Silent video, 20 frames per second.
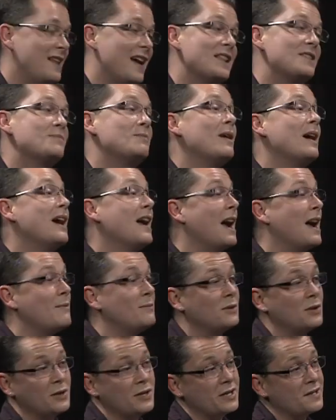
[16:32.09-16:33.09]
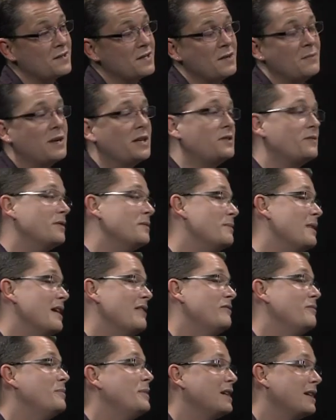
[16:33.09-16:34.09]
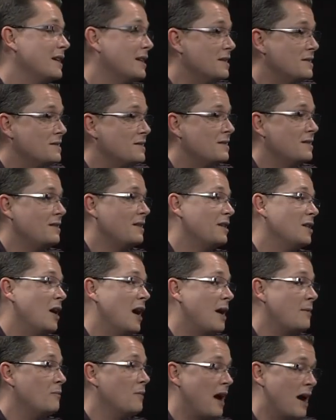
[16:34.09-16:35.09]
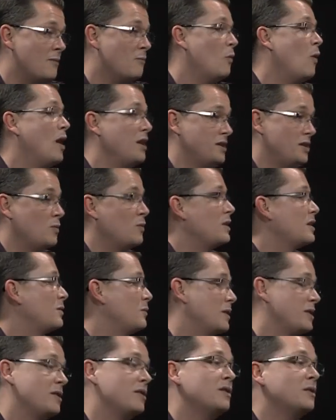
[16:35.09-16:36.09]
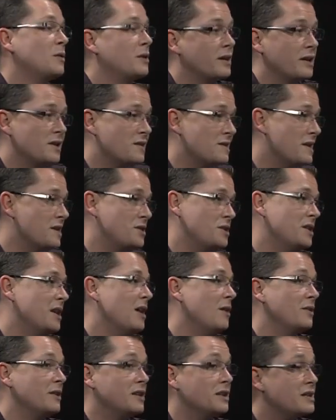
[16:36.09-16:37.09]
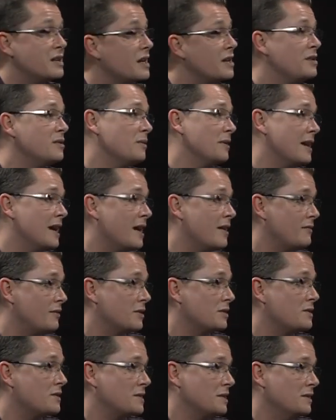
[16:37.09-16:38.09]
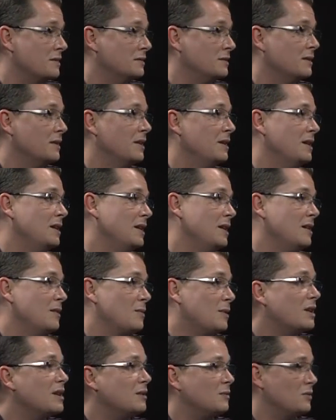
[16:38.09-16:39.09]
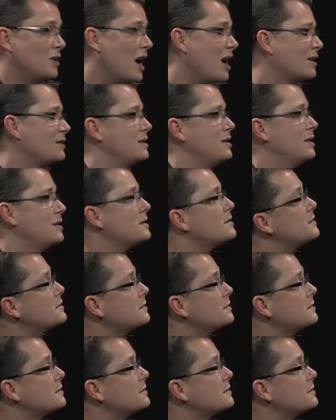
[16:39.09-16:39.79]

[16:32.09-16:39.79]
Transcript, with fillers: That's why I'm learning so much from Bev, because you know I want to work with her organization now and continue my efforts, and we're gonna rock this.